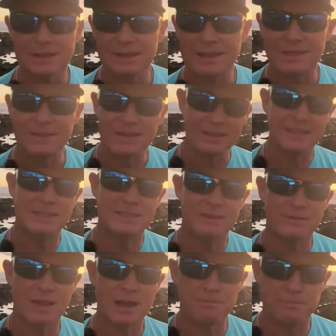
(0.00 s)
and the elites have
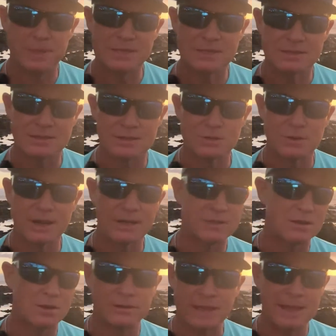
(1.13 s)
got businesses, right? It's
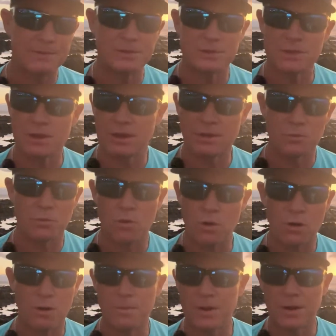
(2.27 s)
called Amazon,
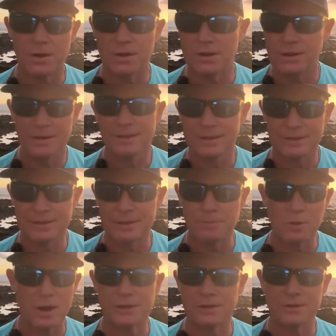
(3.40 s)
Walmart,
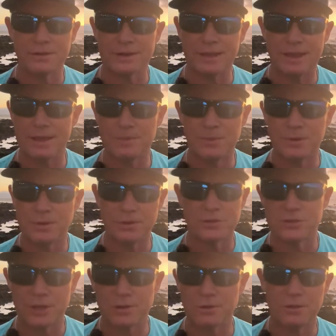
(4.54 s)
Procter & Gamble,
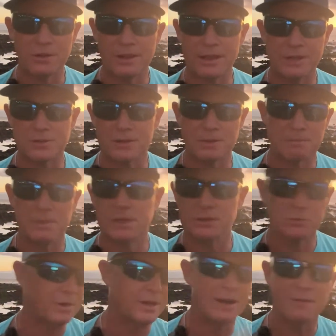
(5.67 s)
General Electric, Mills,
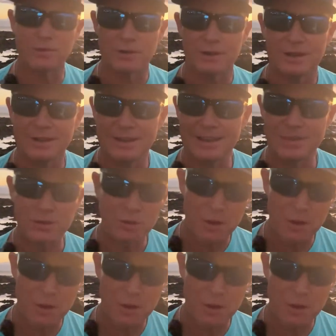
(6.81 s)
whatever, and they're all